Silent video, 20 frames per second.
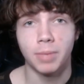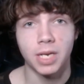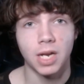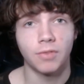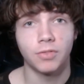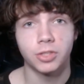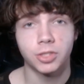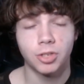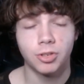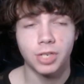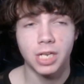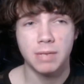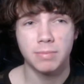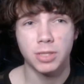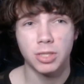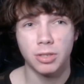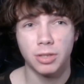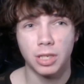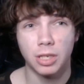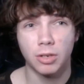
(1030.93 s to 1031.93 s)
But yeah, if there's other
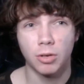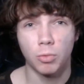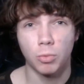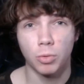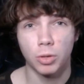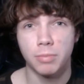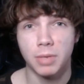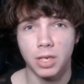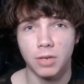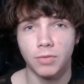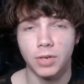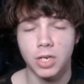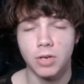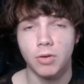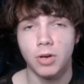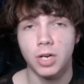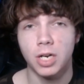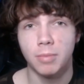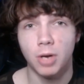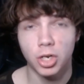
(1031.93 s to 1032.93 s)
games that you think are worth making a
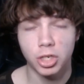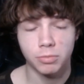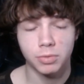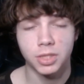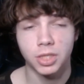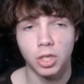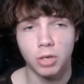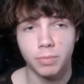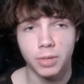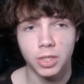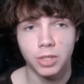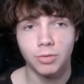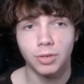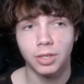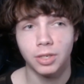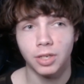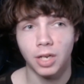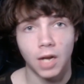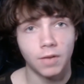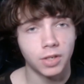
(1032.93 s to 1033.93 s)
video on, I'm 100% open to it.